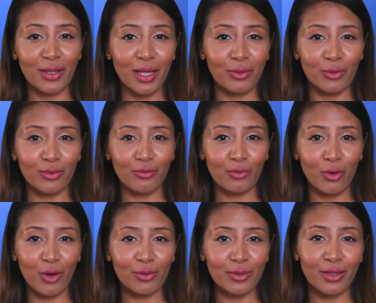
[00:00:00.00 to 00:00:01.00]
levels of
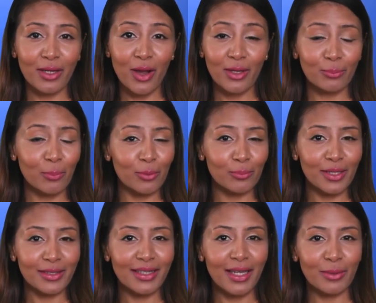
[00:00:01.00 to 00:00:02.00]
noise can cause
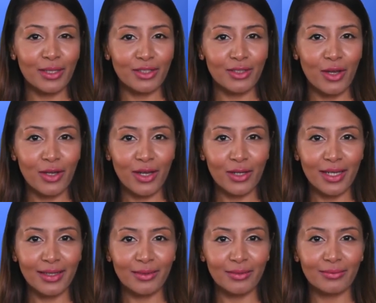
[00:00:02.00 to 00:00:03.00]
permanent damage to our
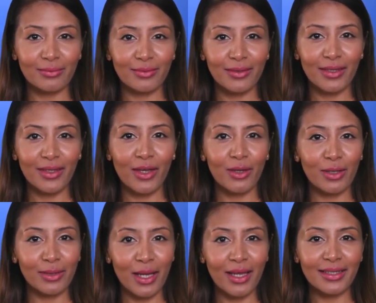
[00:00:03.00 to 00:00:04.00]
hearing.
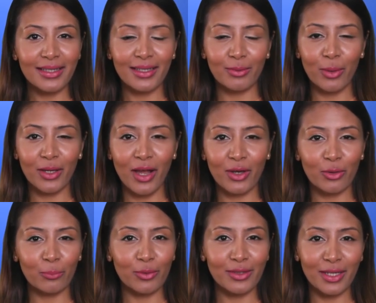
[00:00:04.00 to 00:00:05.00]
Hearing loss is
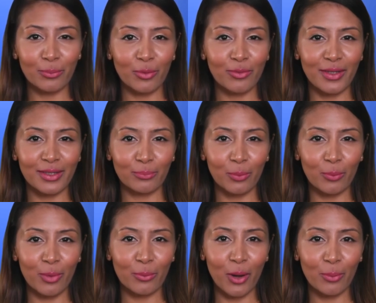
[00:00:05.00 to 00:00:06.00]
100% preventable
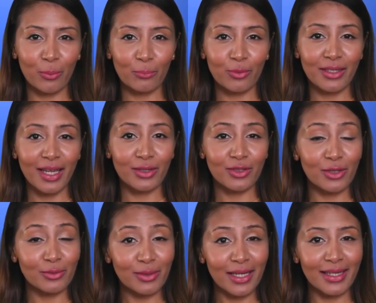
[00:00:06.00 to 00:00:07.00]
with proper protection
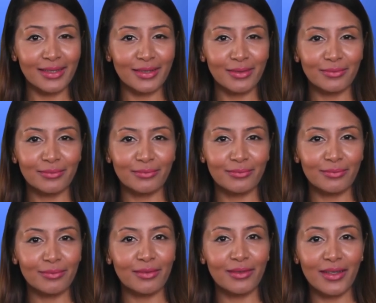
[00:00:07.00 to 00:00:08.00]
in place.
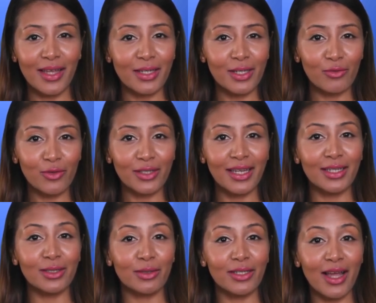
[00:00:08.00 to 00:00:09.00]
Thank you for
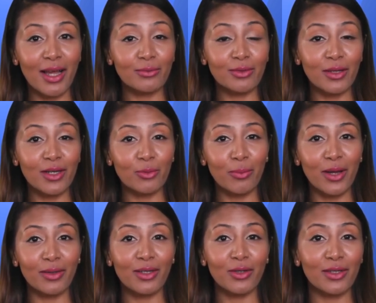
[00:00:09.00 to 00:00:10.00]
taking the time to learn
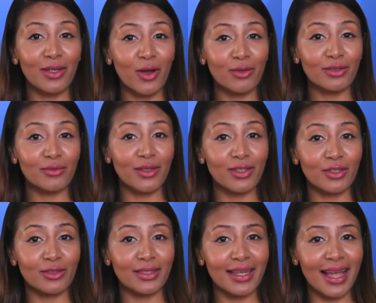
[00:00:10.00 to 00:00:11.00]
about hearing
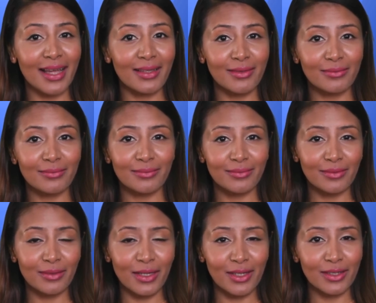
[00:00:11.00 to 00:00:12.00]
conservation today.
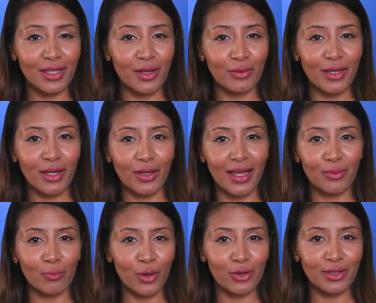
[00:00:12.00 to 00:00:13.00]
Let's get out there
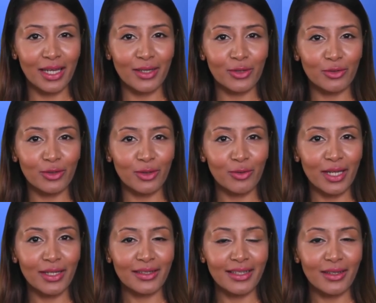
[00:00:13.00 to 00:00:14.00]
and work together to
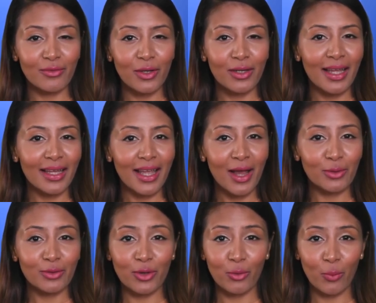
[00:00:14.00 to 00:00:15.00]
create a safer and
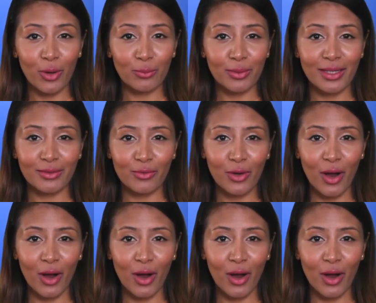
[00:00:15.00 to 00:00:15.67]
healthier workplace for